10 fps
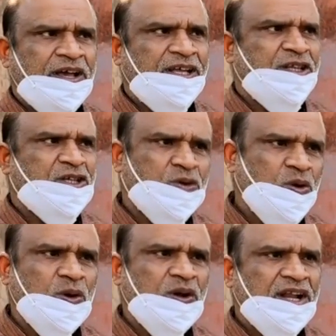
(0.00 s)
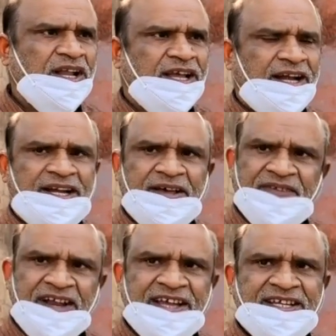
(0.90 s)
in the school, and
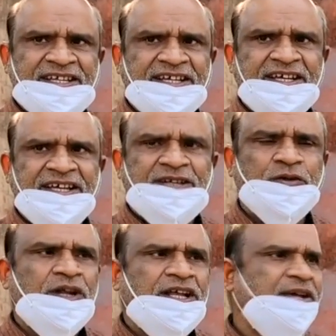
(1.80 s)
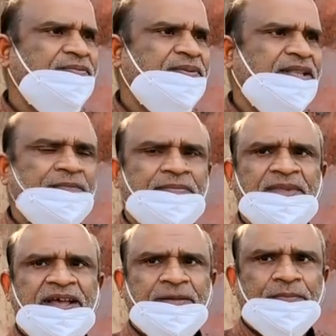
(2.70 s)
definitely it will give them
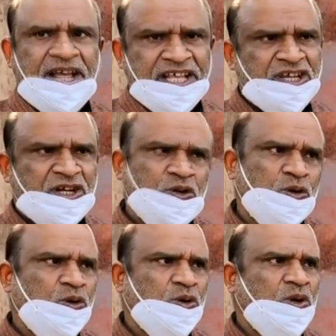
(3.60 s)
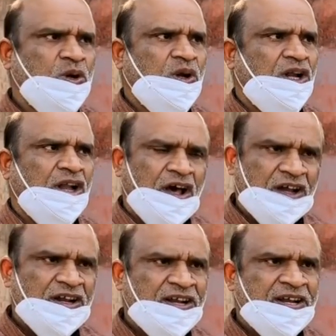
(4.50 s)
pleasure to
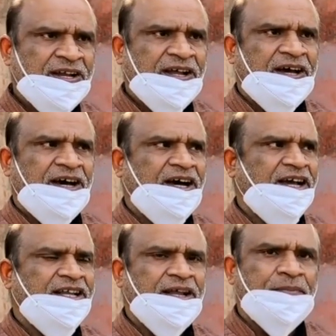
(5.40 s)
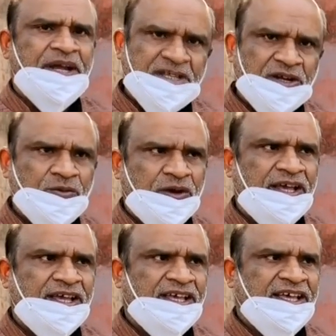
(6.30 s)
learn uh, in a better
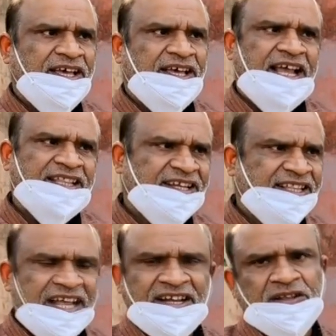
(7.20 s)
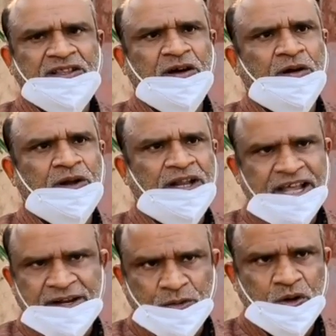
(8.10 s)
way rather than on the
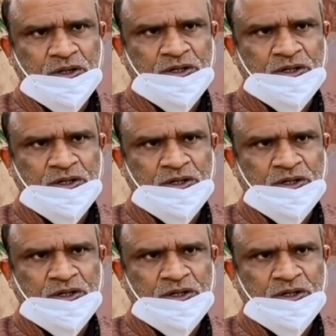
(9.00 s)
online mode.